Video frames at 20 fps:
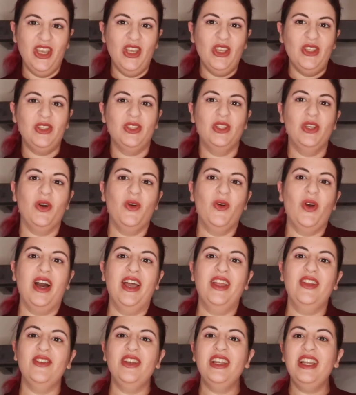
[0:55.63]
So I
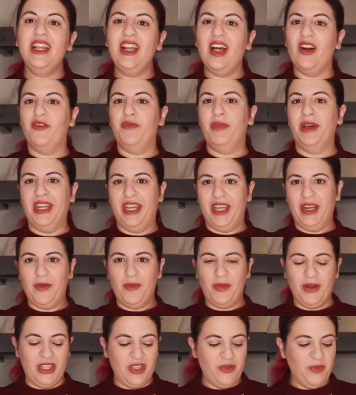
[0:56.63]
really love banana
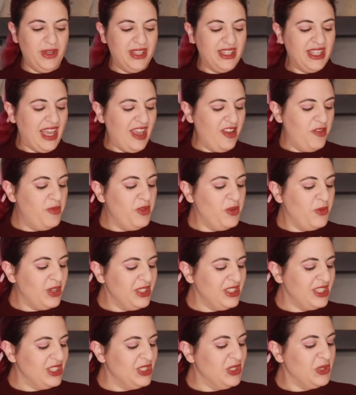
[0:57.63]
bread, but I've been
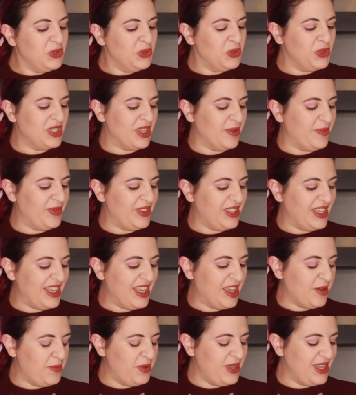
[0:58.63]
wanting to do something
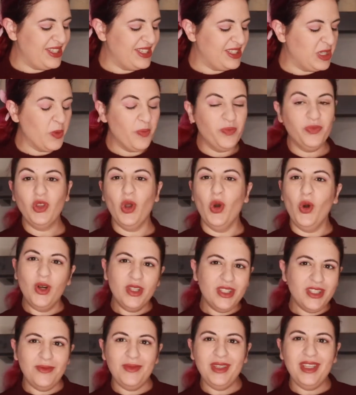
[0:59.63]
a bit
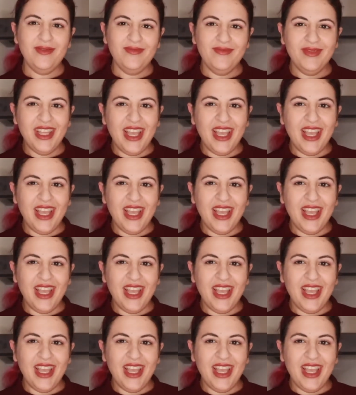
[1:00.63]
autumny.